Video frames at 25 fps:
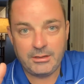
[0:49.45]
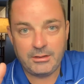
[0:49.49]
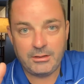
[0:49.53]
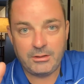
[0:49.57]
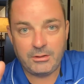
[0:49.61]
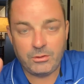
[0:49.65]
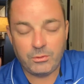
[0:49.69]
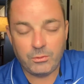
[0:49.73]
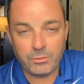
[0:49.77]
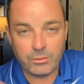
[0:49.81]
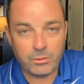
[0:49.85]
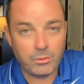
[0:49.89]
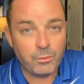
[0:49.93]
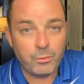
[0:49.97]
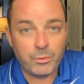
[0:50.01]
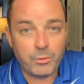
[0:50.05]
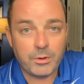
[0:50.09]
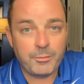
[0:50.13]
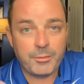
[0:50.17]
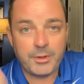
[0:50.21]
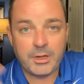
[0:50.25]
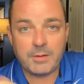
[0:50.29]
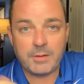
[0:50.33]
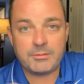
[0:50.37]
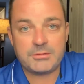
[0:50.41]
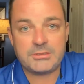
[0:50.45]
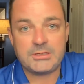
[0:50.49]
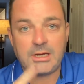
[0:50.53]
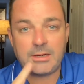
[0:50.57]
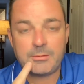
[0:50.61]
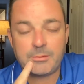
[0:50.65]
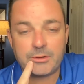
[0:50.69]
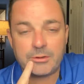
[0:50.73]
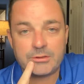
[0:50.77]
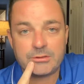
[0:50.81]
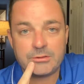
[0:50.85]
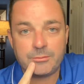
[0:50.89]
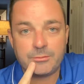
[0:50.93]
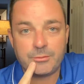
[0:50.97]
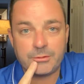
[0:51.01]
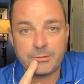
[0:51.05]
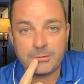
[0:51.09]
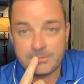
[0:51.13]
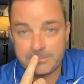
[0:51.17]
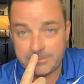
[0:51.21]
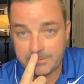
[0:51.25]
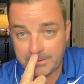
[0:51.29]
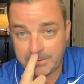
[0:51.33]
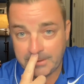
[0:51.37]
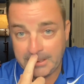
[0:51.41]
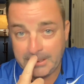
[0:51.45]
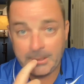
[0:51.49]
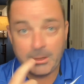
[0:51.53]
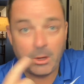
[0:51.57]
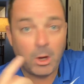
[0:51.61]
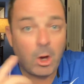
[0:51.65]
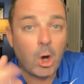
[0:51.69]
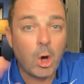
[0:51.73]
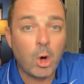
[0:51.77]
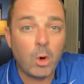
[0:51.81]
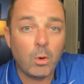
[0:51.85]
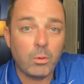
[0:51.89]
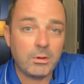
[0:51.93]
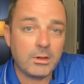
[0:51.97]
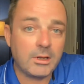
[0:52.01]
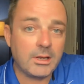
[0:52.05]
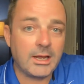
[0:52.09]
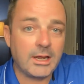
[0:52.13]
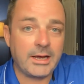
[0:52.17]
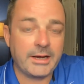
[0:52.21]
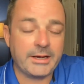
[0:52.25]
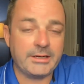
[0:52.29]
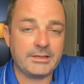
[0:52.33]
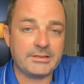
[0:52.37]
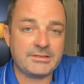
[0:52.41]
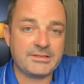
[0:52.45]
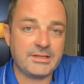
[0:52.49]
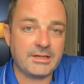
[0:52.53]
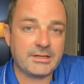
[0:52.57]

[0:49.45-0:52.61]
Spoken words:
you will become a top personal producer in the whole alliance.